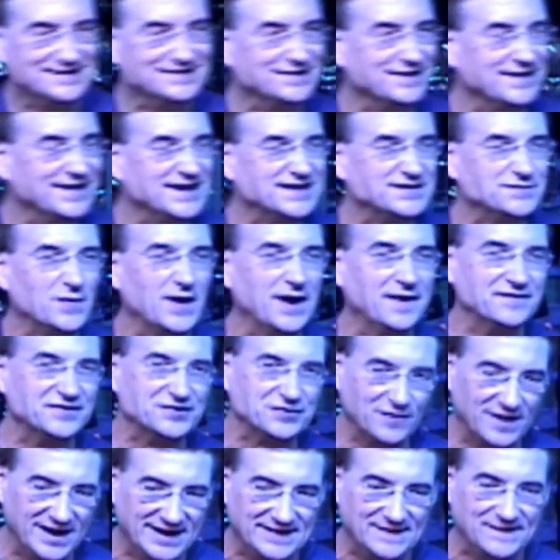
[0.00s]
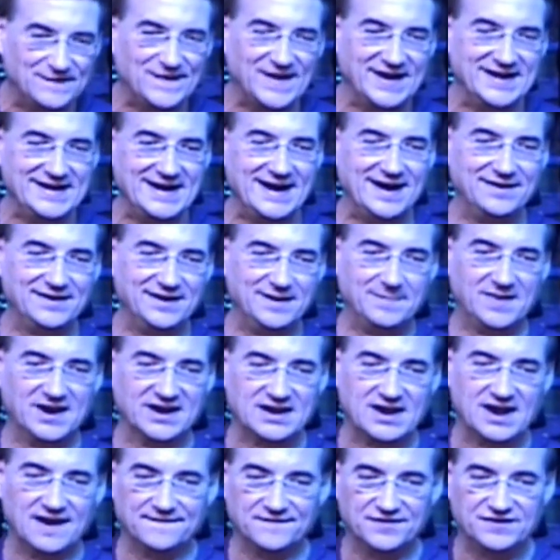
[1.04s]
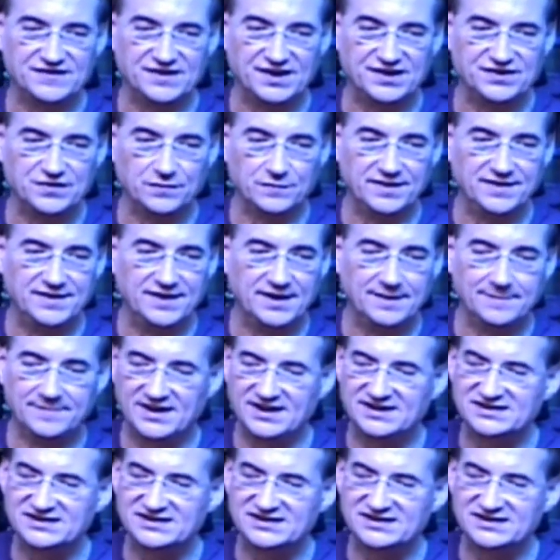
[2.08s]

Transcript: So that's what I was trying to find out in my conversation with him.